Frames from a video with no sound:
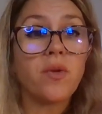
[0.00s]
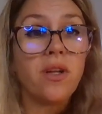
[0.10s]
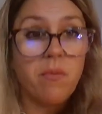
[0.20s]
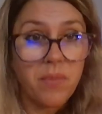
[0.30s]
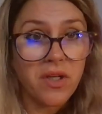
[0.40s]
We
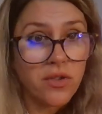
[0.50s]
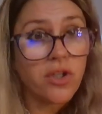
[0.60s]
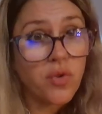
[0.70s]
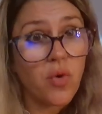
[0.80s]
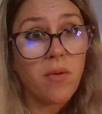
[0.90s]
need to build
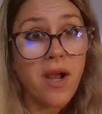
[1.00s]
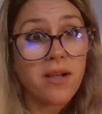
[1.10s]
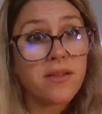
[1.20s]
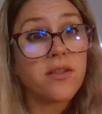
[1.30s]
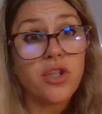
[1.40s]
your
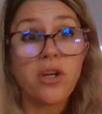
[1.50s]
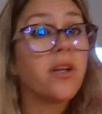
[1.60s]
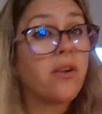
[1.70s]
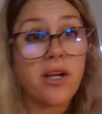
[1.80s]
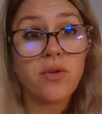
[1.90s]
toolbox because you're
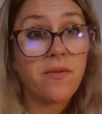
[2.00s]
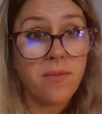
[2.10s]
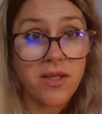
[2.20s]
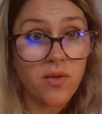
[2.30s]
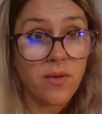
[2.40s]
going to graduate
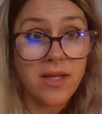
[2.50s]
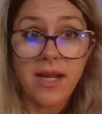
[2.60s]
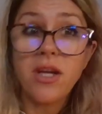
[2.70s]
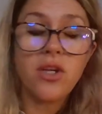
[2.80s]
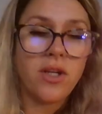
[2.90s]
from high school one
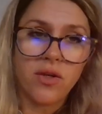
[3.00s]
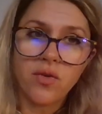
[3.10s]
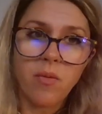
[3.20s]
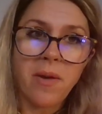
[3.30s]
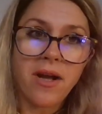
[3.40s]
day and you need a
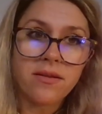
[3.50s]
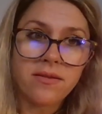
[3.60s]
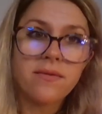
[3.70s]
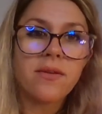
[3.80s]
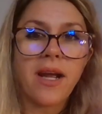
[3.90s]

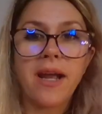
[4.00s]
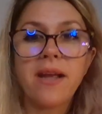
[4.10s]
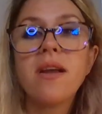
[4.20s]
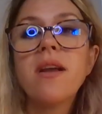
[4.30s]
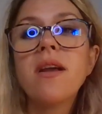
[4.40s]
toolbox. Okay.